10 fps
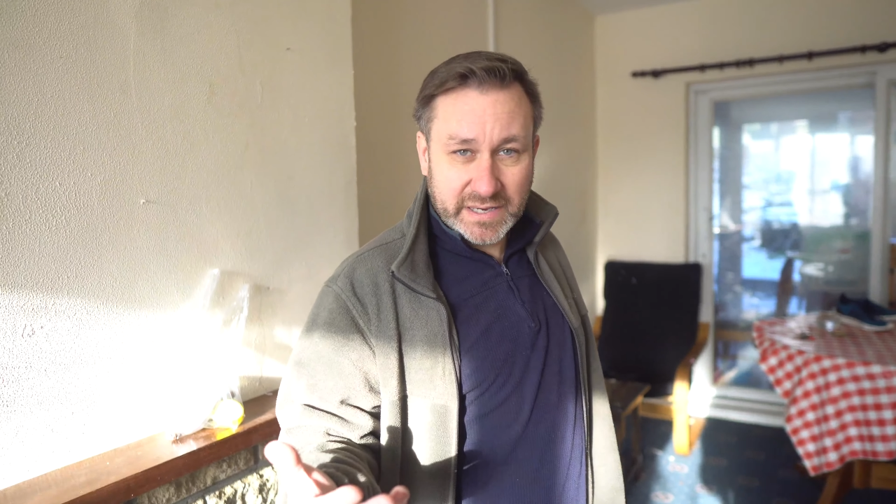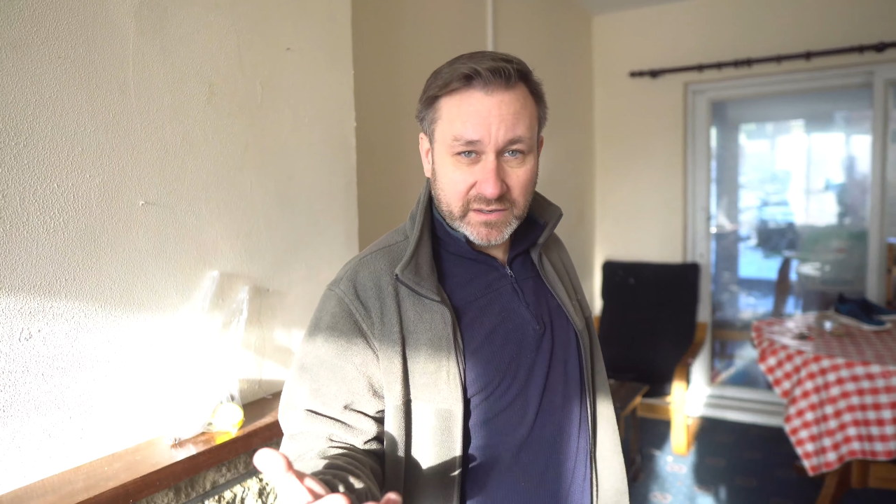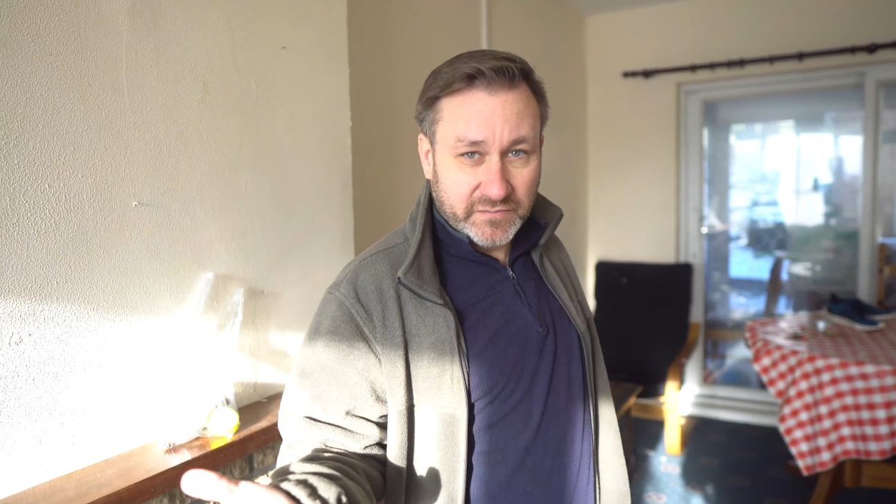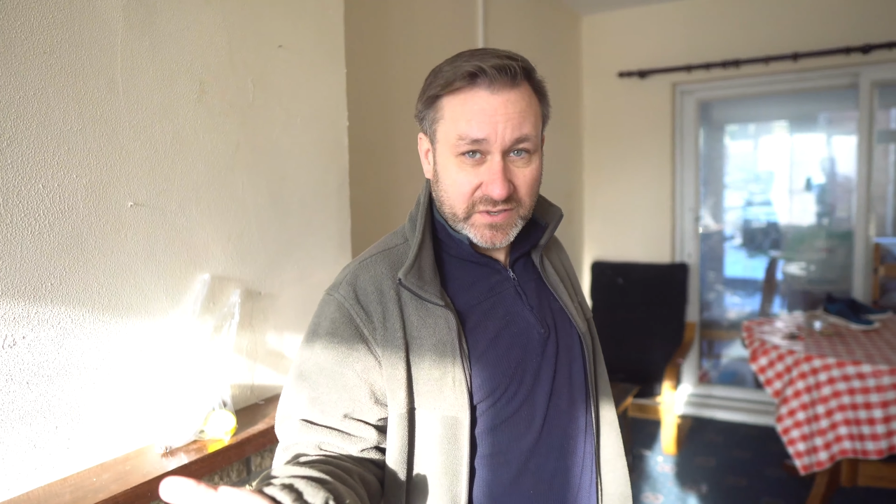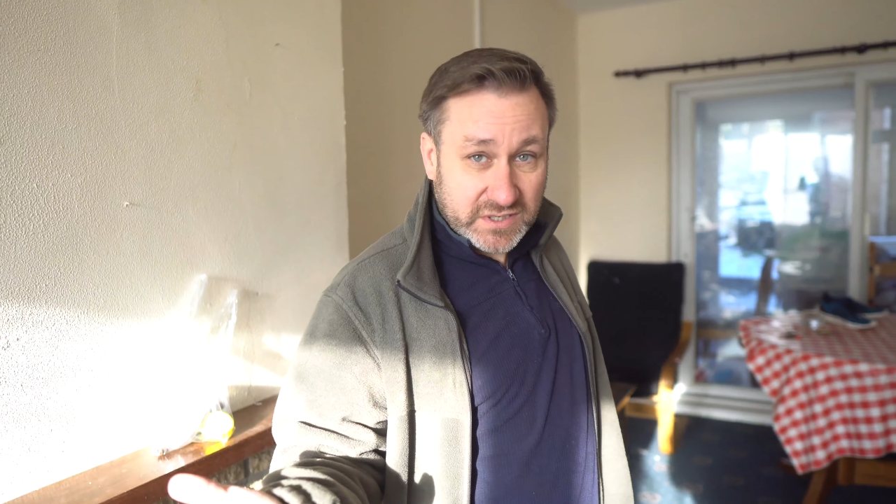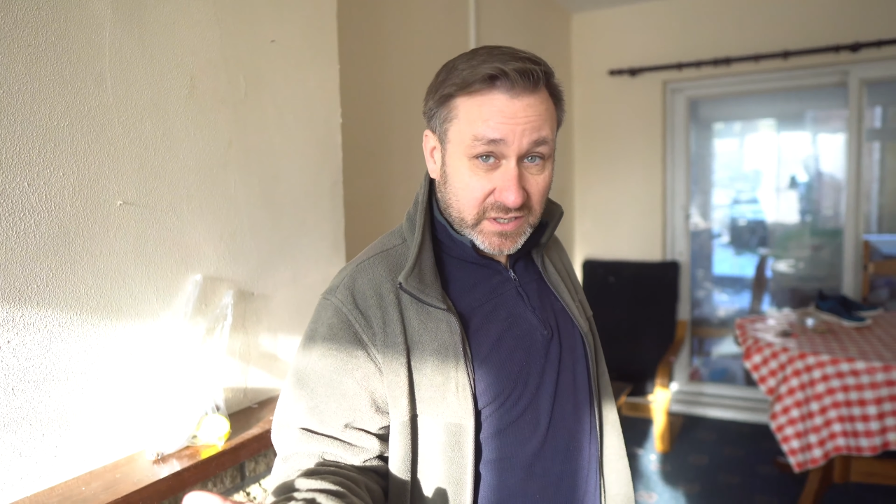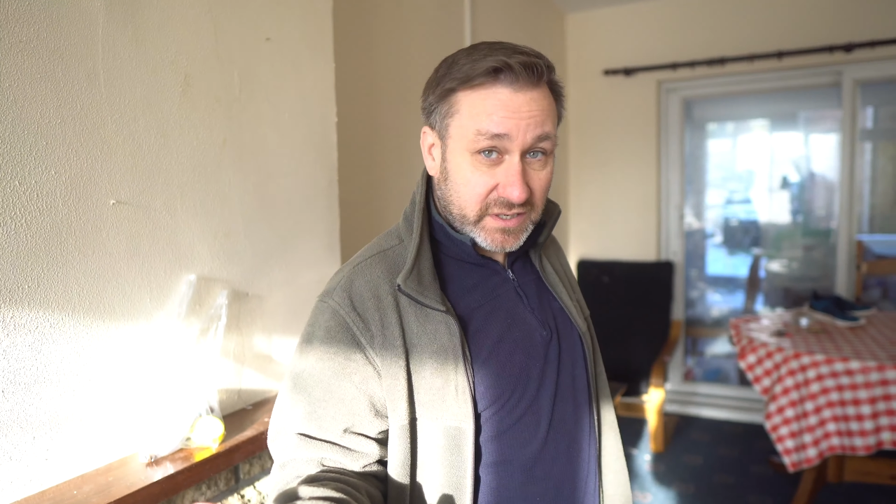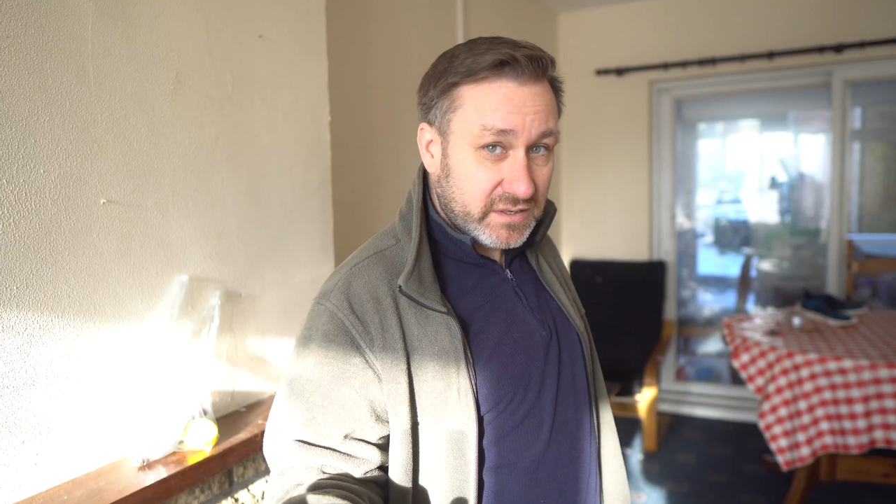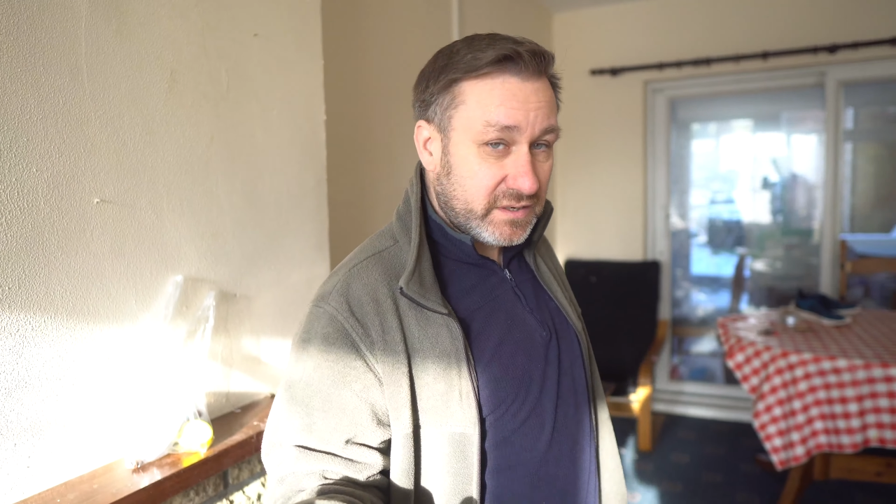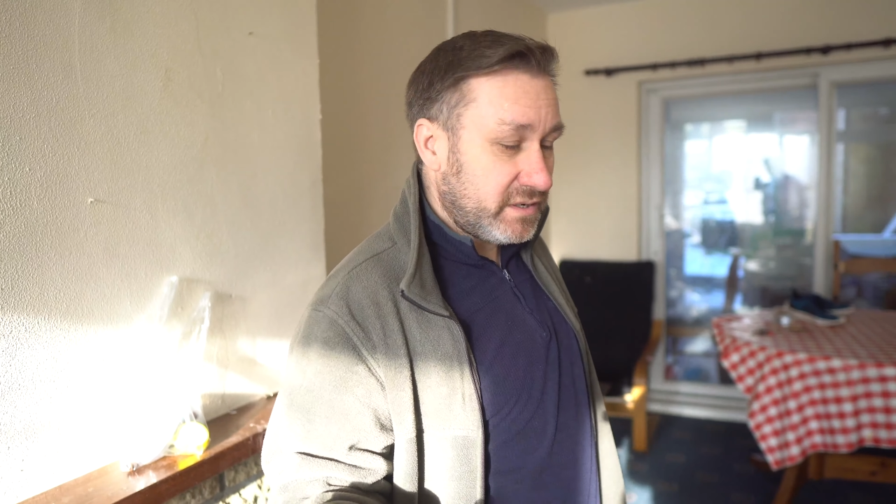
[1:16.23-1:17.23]
in
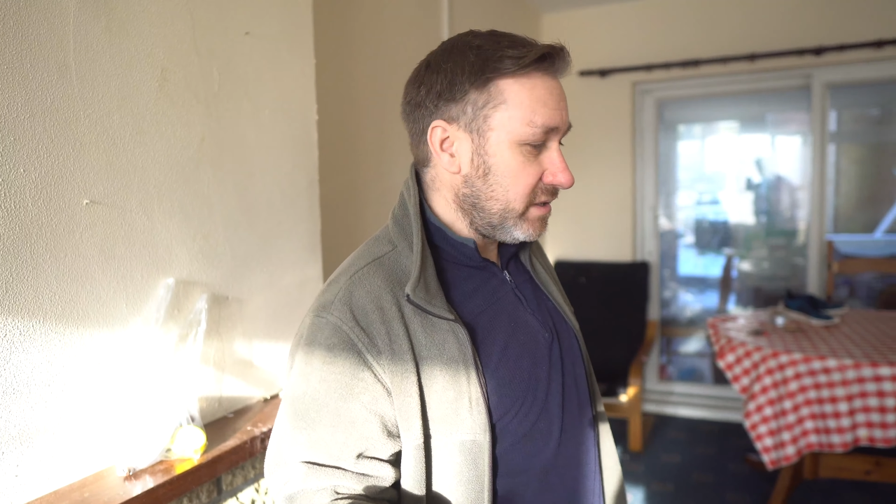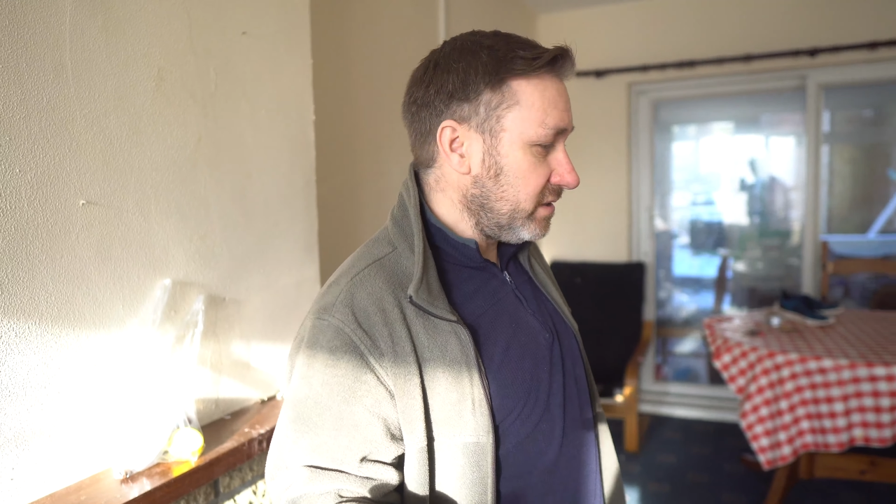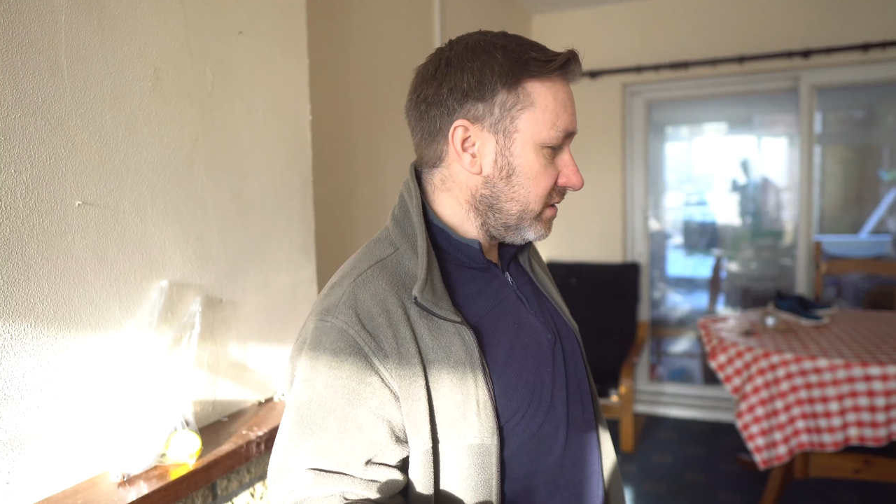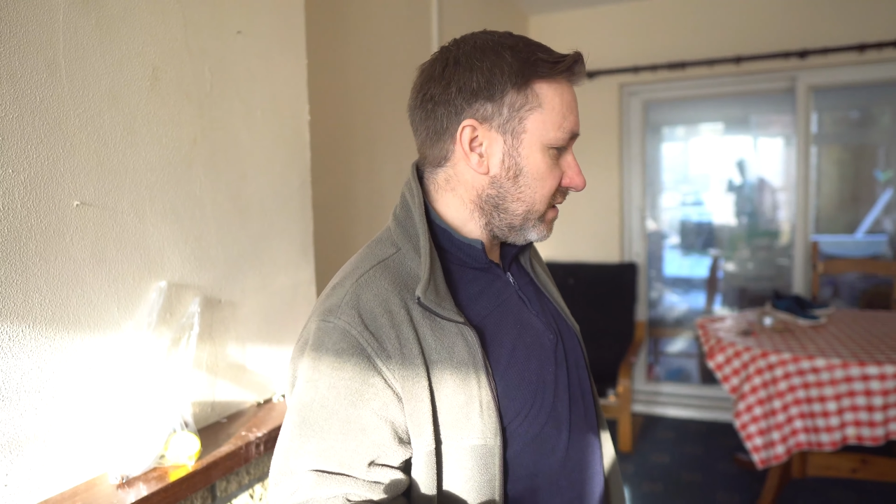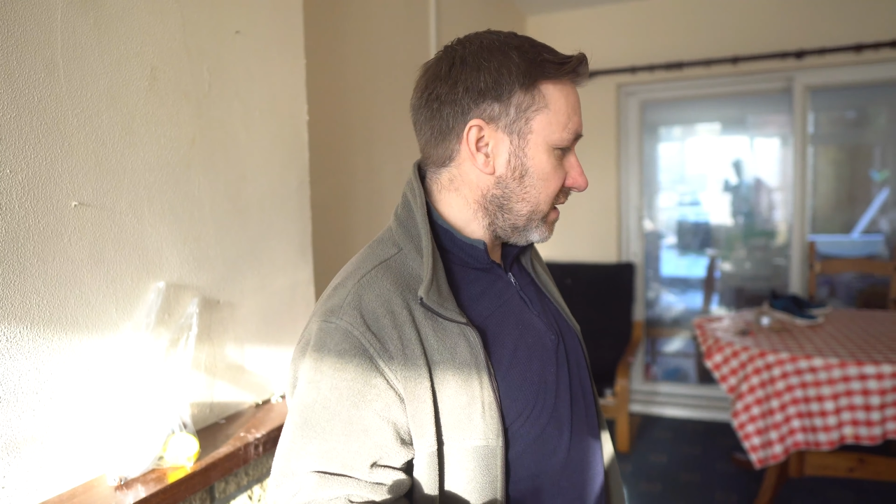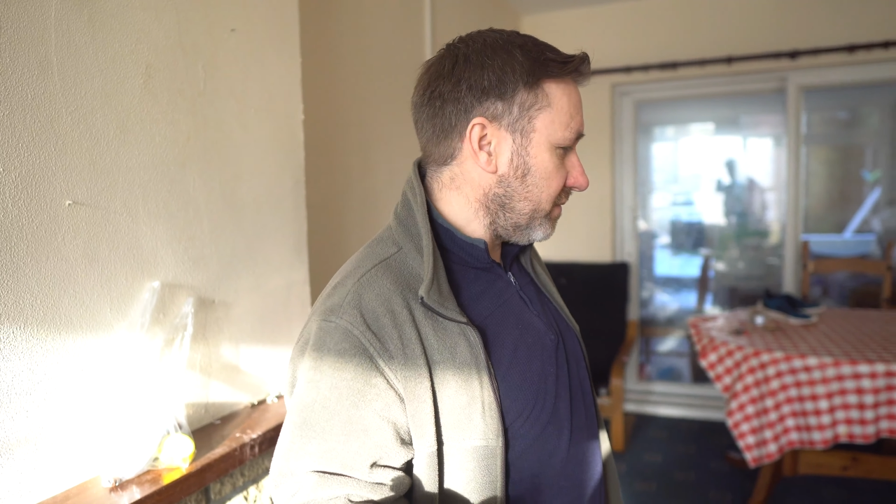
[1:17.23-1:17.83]
obviously, and